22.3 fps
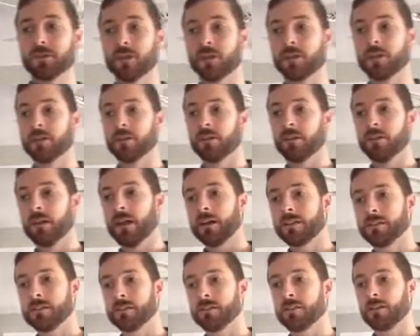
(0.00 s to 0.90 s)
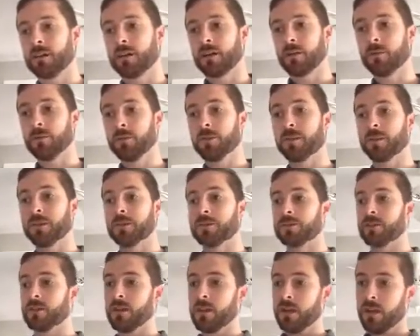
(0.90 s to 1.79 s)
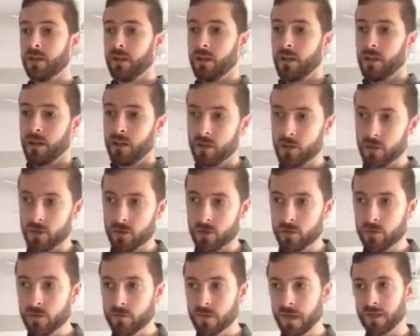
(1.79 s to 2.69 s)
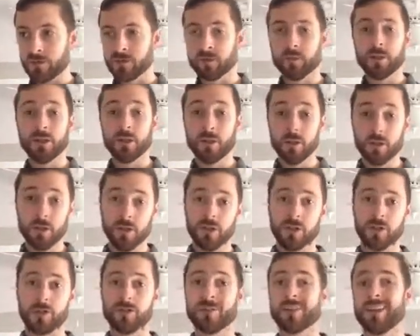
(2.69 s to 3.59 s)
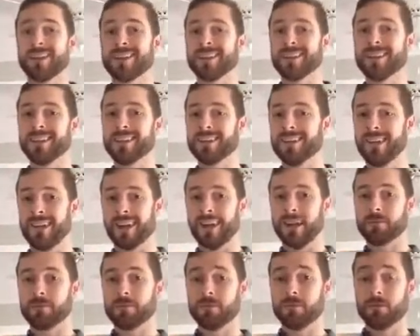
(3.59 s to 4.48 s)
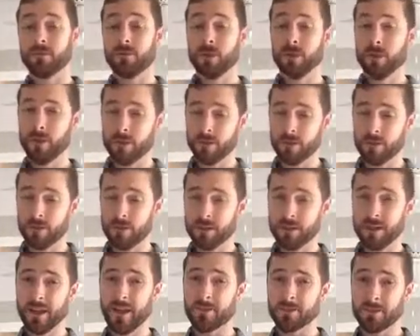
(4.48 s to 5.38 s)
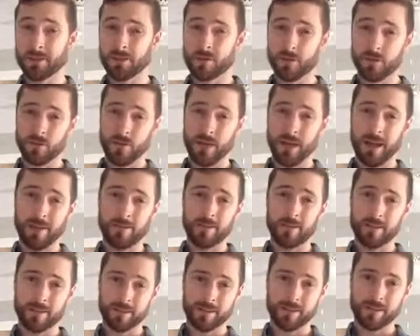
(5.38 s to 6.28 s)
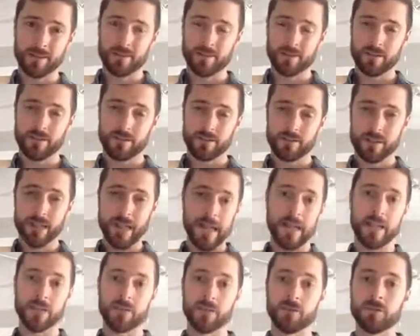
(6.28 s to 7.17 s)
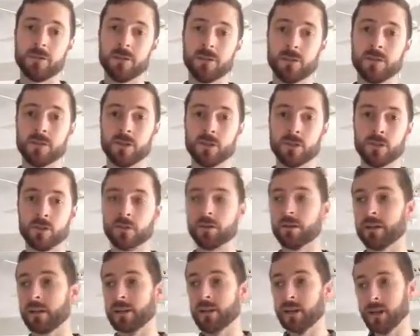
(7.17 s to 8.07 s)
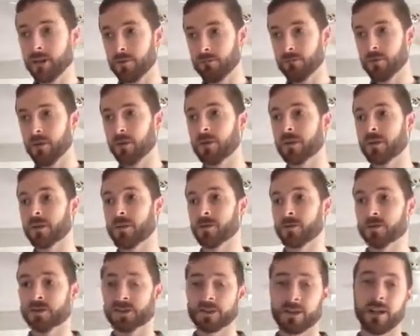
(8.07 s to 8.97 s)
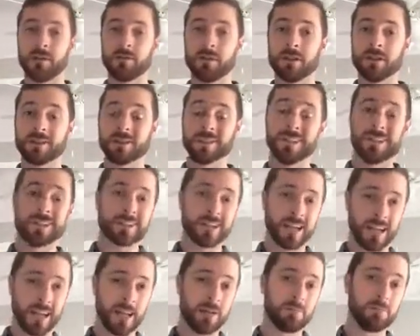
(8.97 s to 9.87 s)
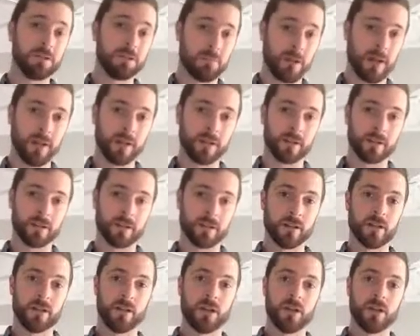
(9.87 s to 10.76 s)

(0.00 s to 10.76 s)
Then last a couple things. You've got to be good. You've got to get adept. If you haven't yet, you need to get good at uploading your assignments in a timely manner